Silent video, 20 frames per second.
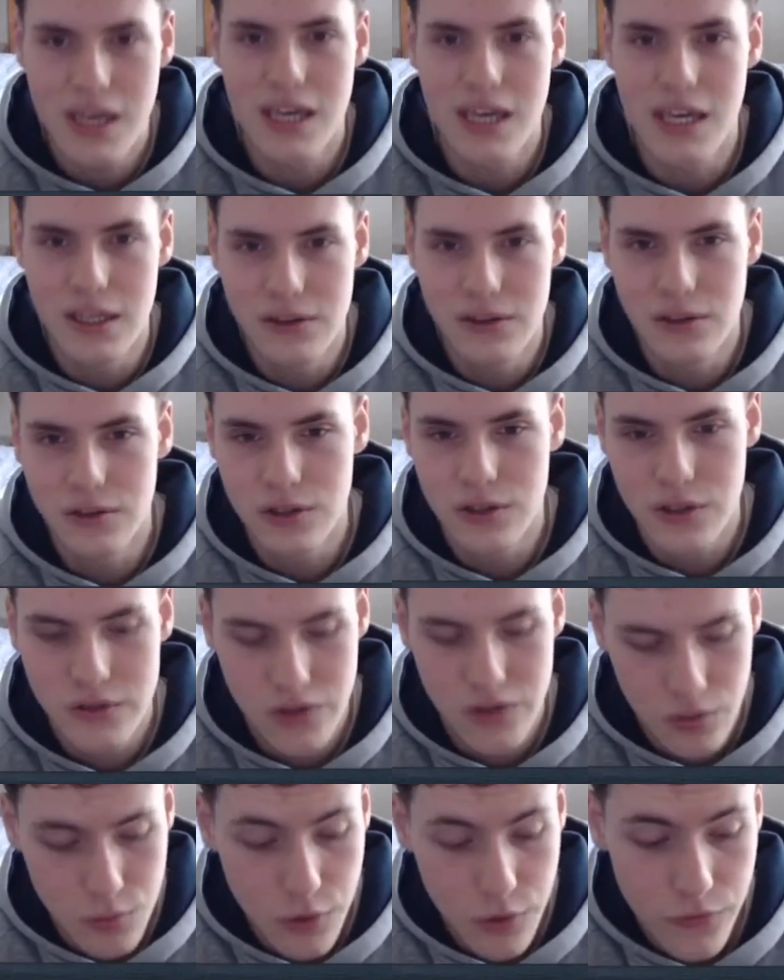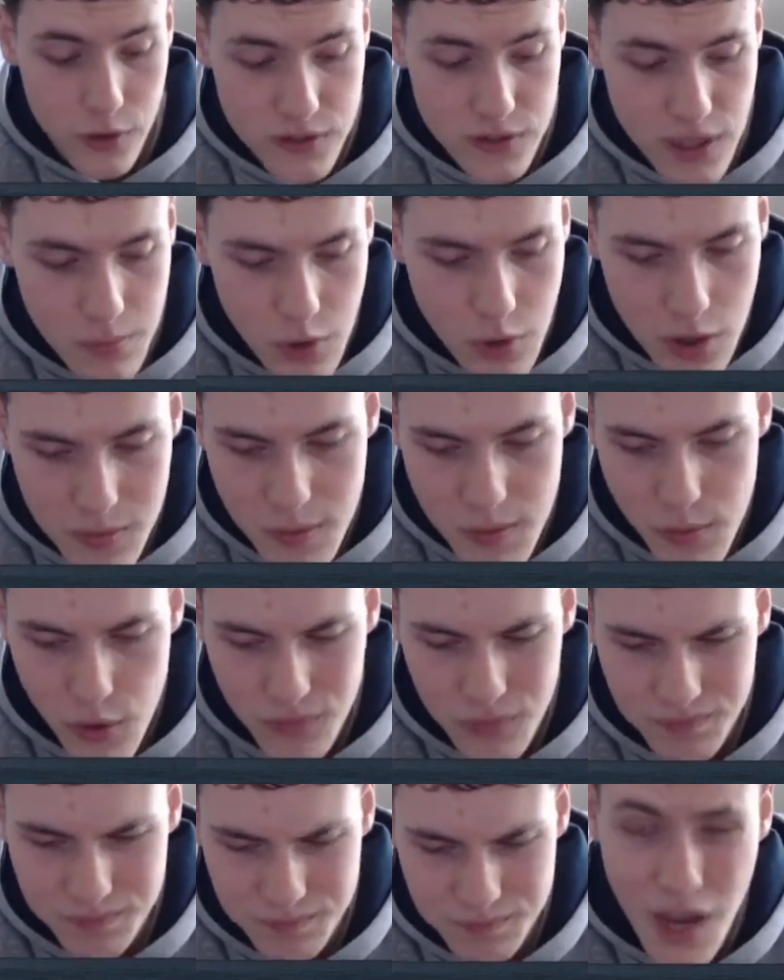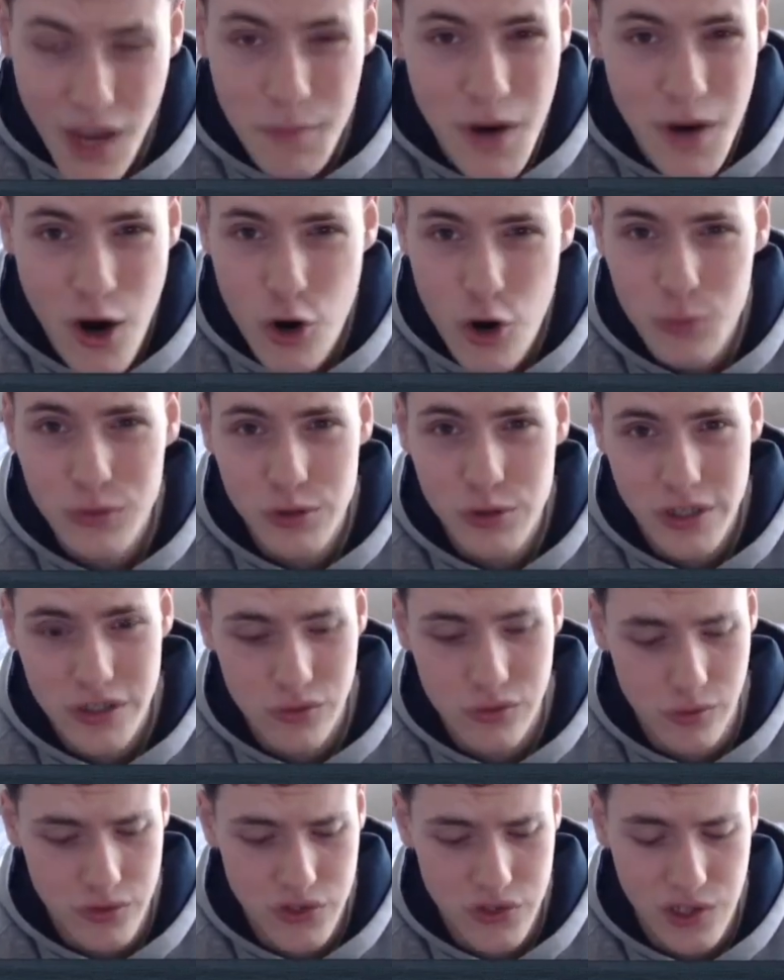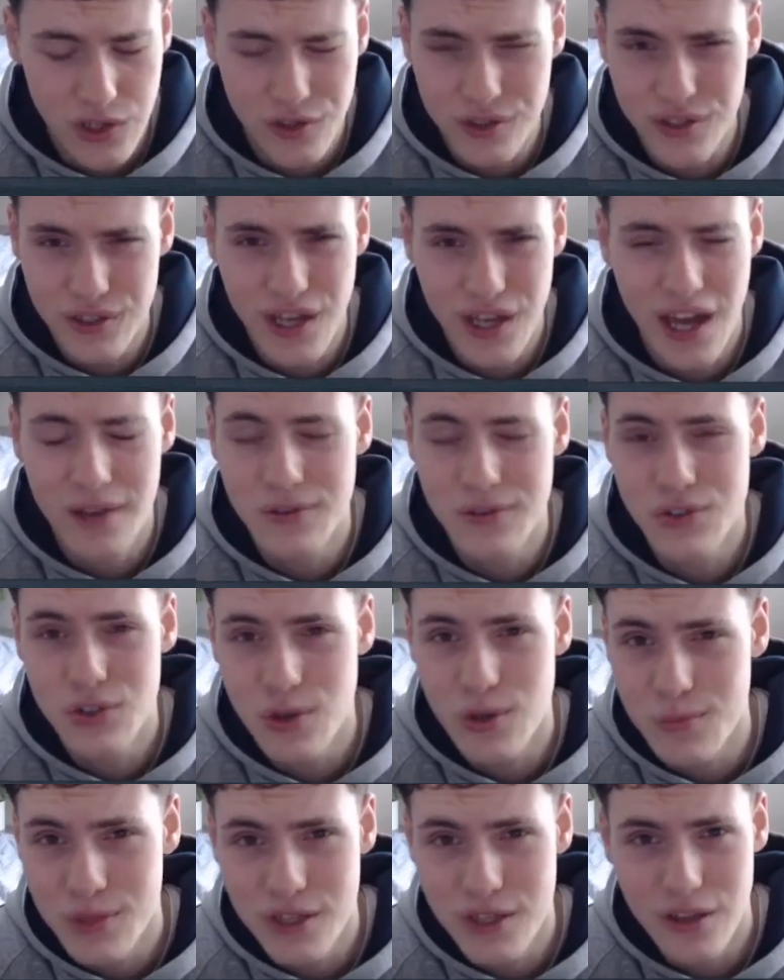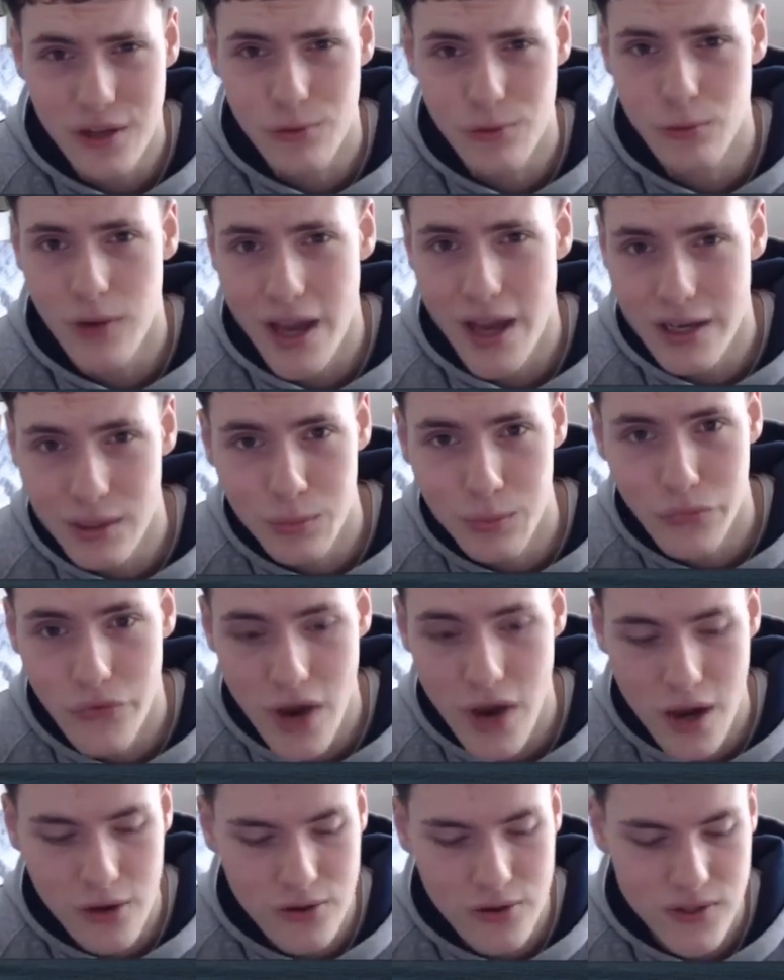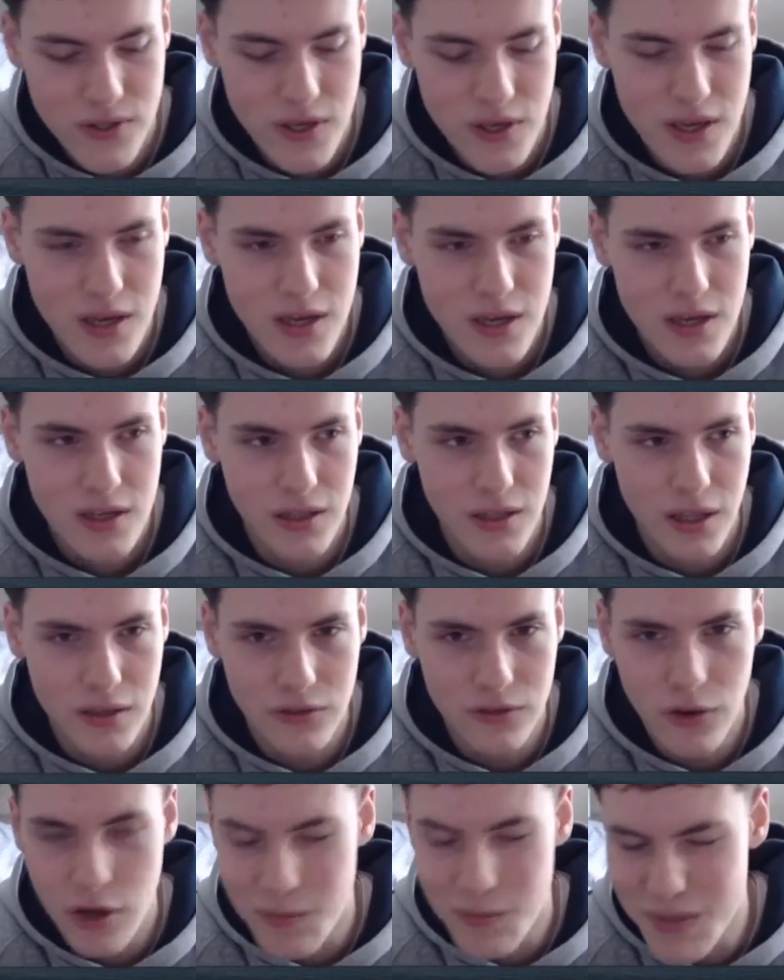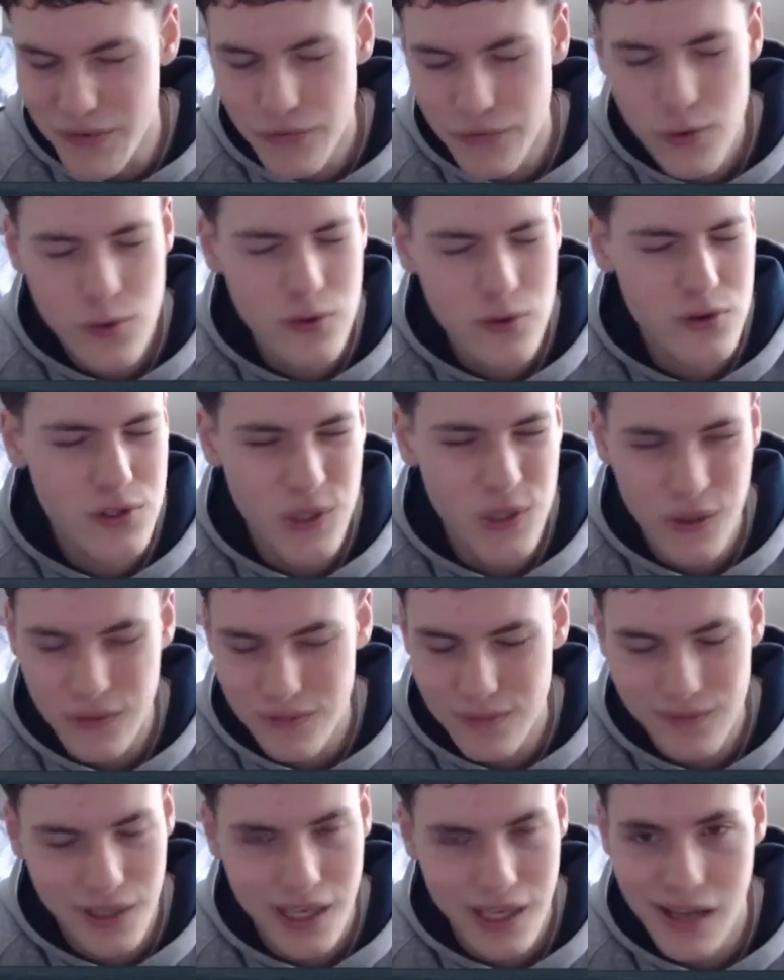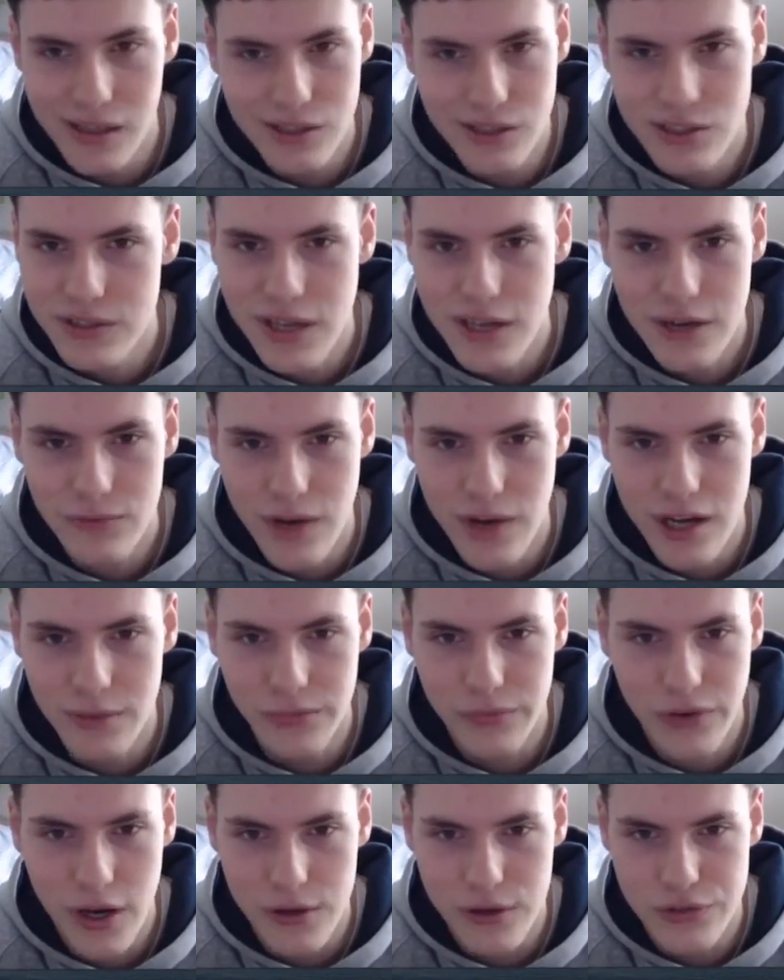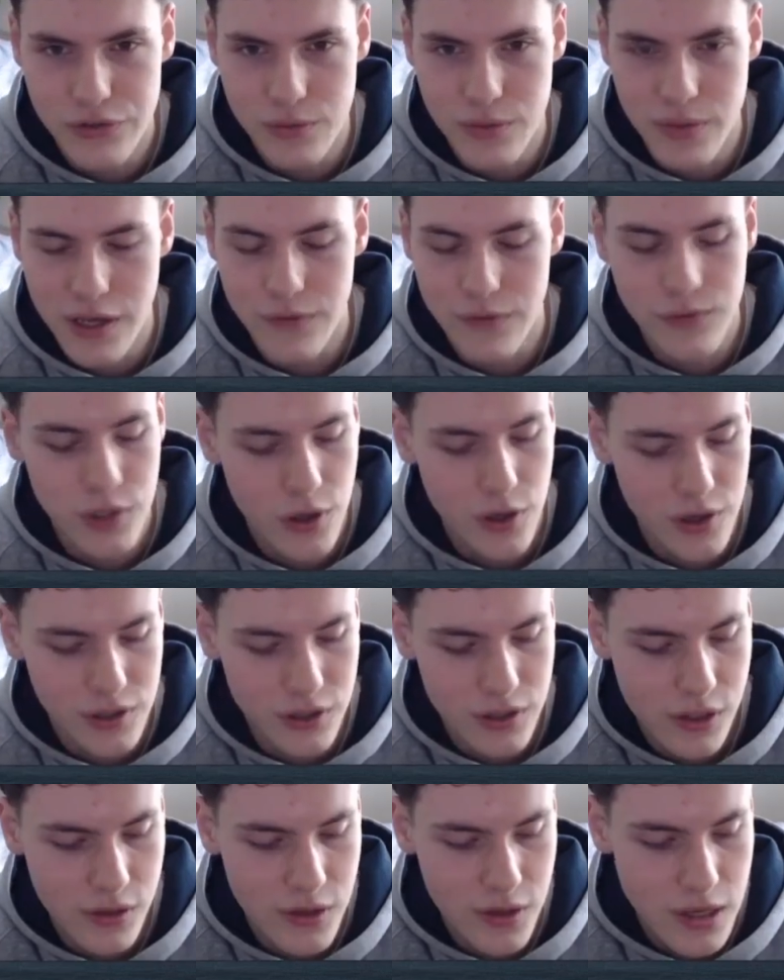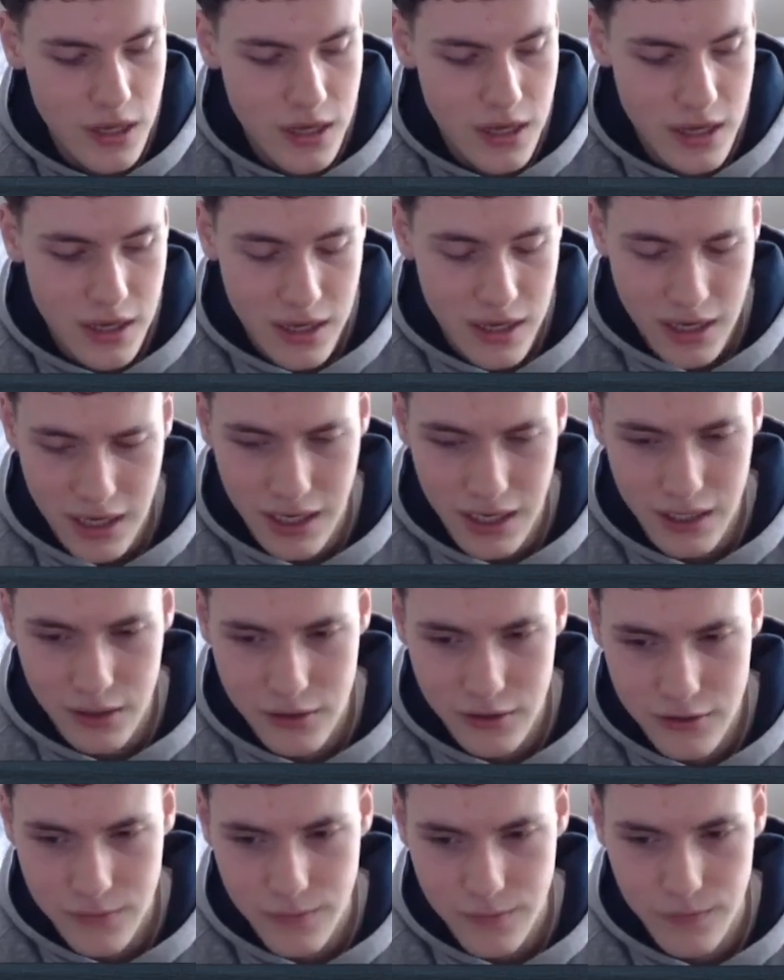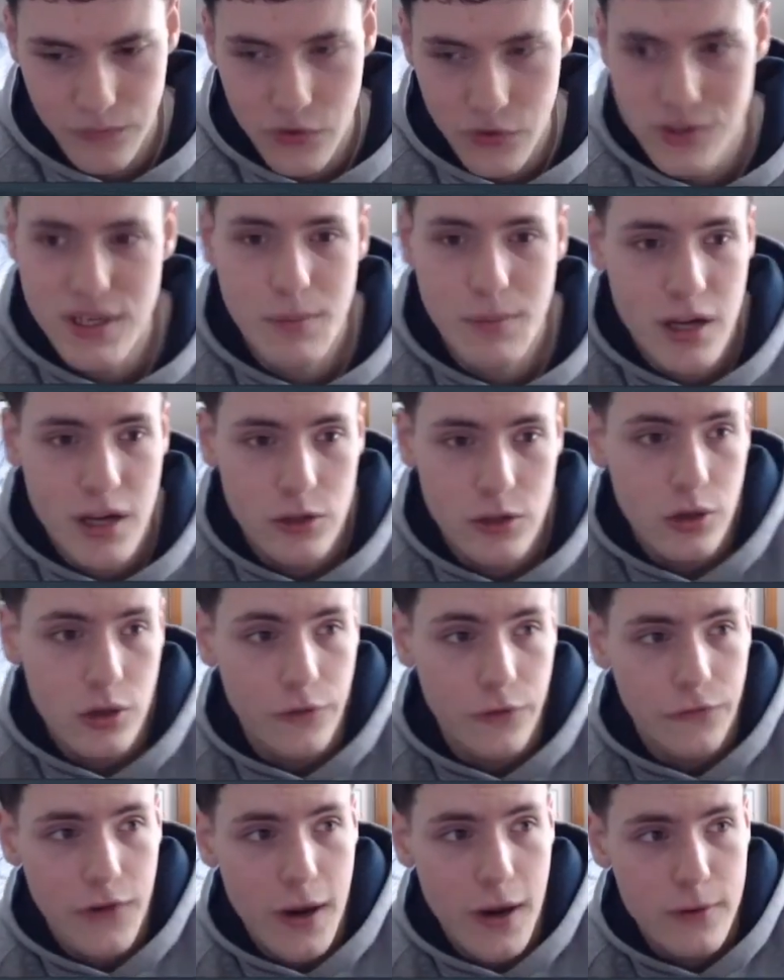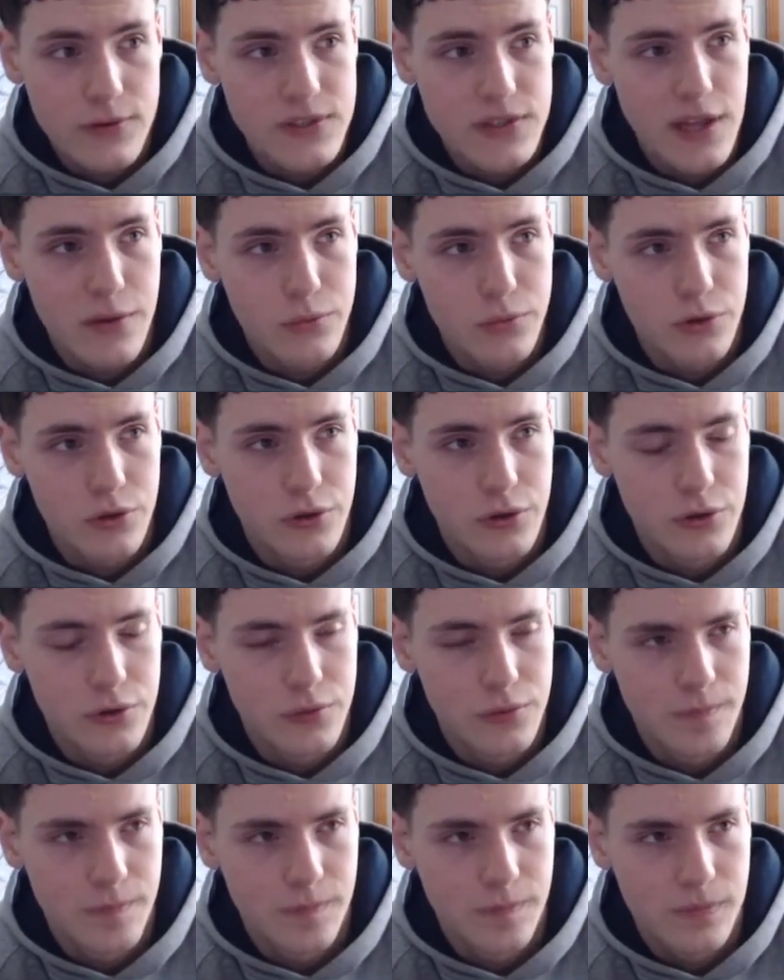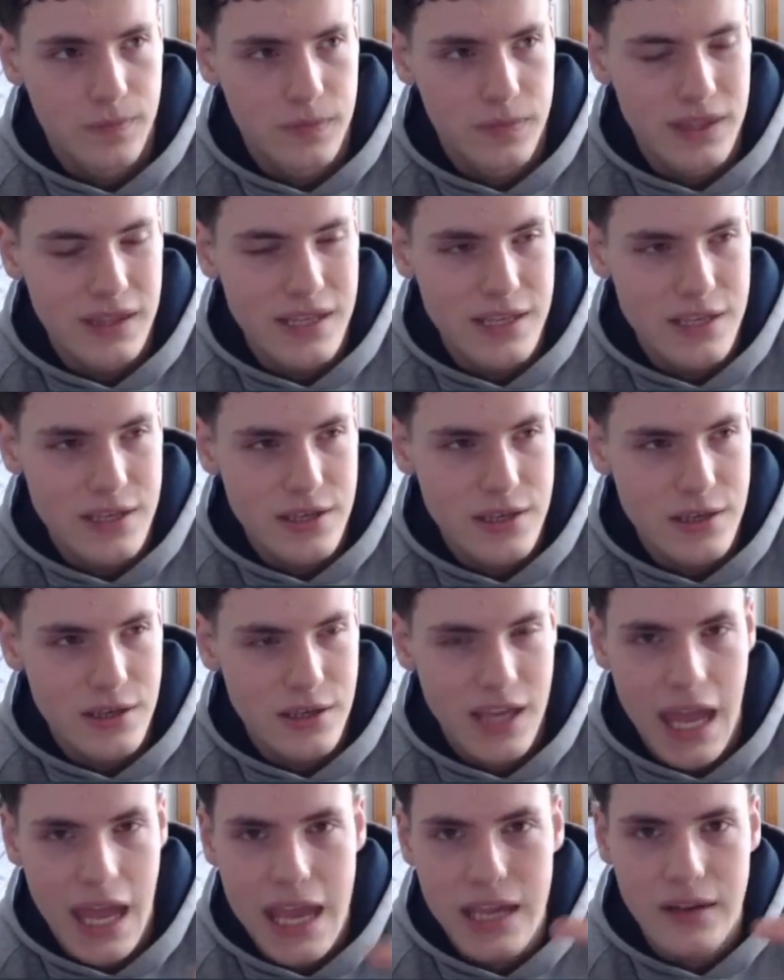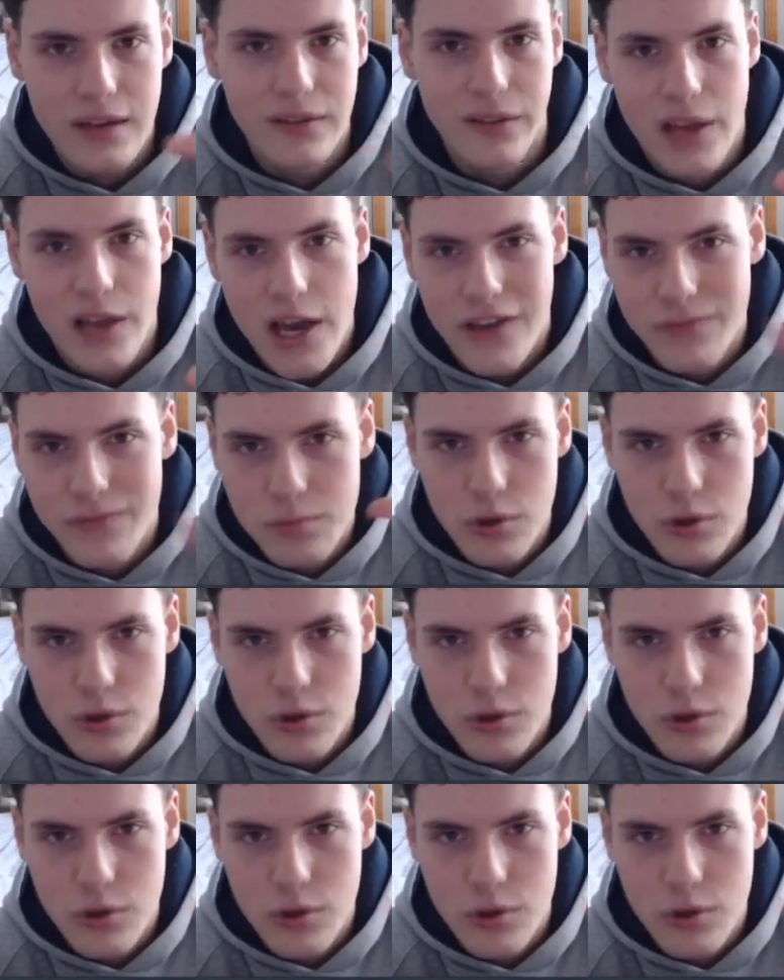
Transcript: in the Linux terminal. For example, I remember my home directory was cluttered. It had so many like random files, like .mp4s, The like it just had random files from like video editing. And for example, I had a lot of files that were the Kdenlive